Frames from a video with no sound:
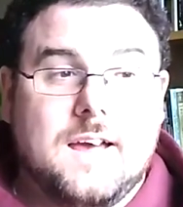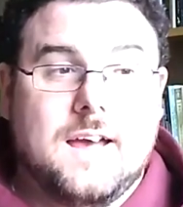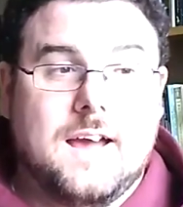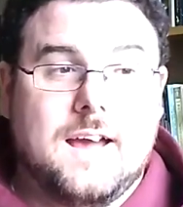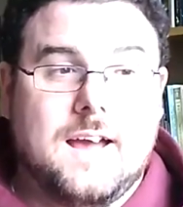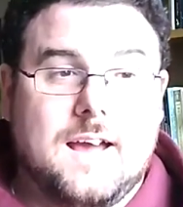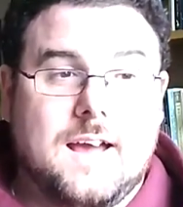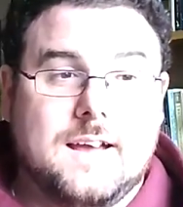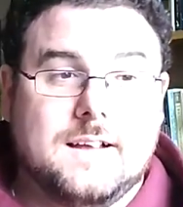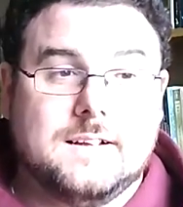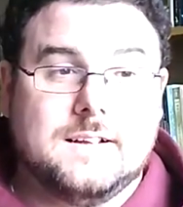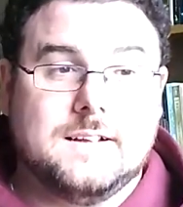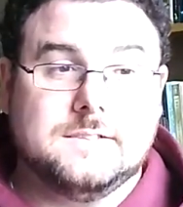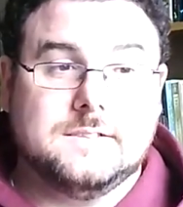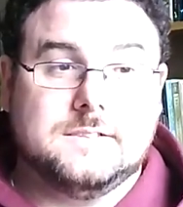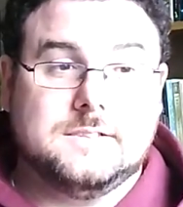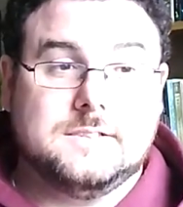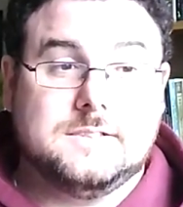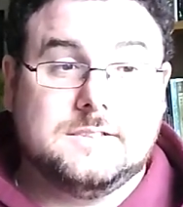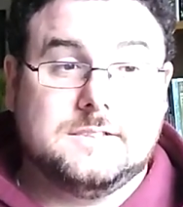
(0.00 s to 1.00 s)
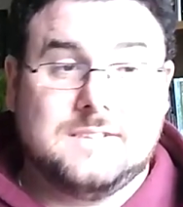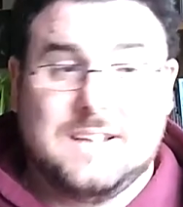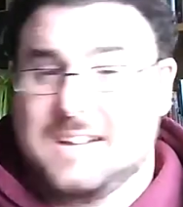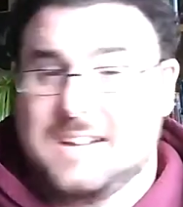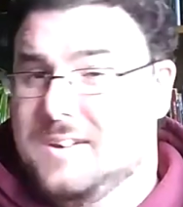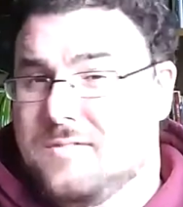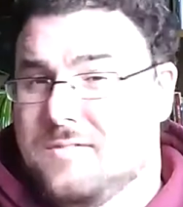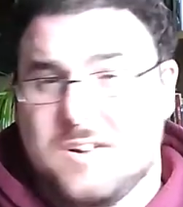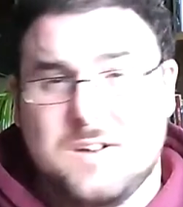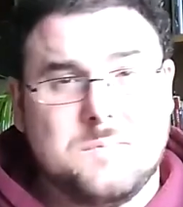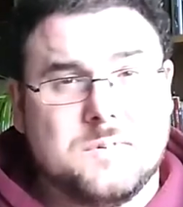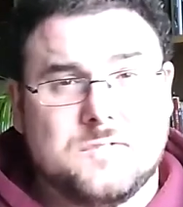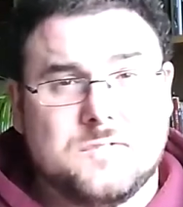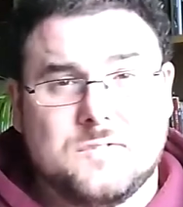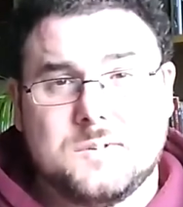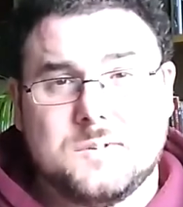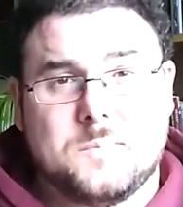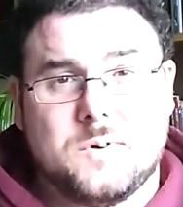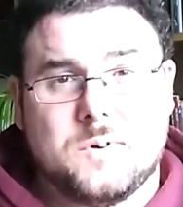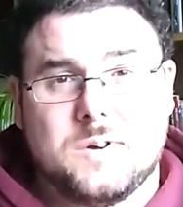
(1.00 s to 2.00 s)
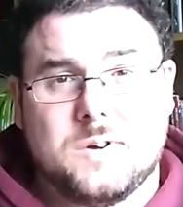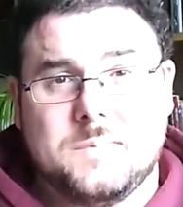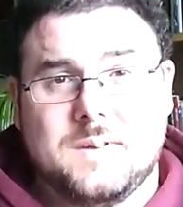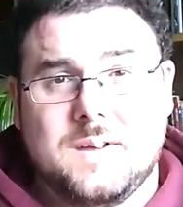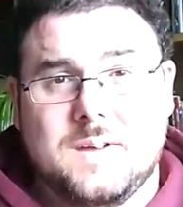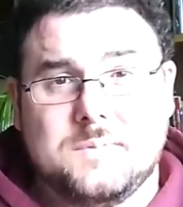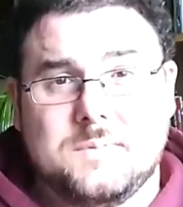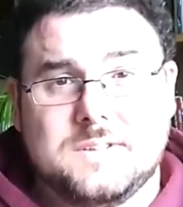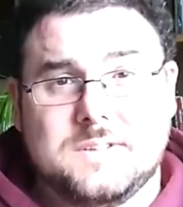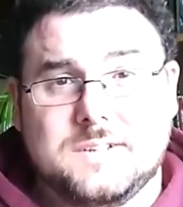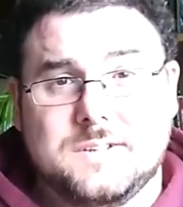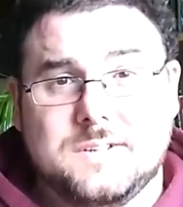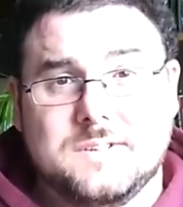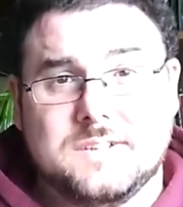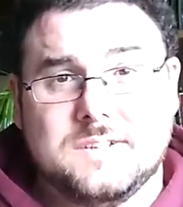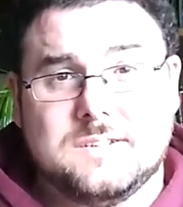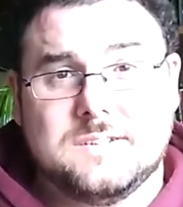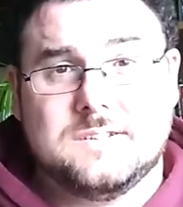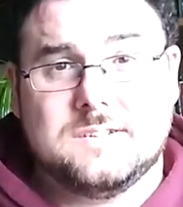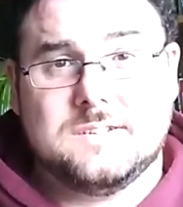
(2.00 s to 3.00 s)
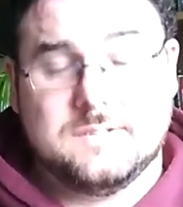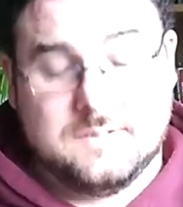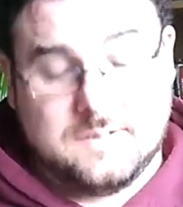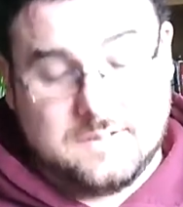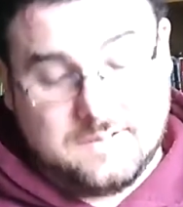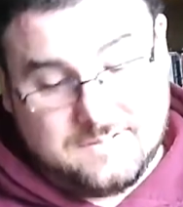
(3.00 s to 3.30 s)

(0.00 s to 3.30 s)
And thank you very much for supporting me able to do this.